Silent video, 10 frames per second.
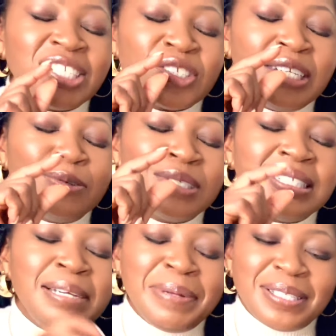just little
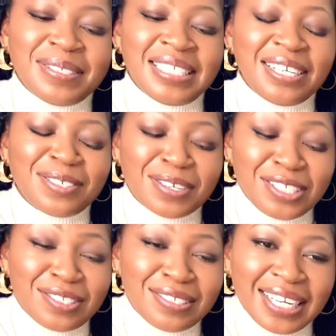snippets on TikTok,
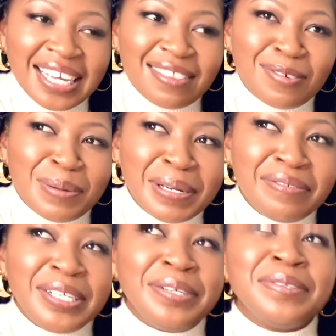just like three minute
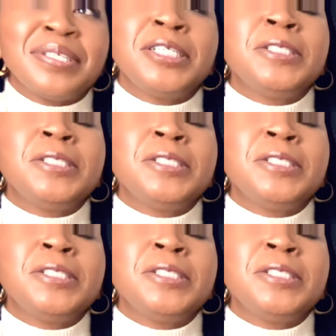videos.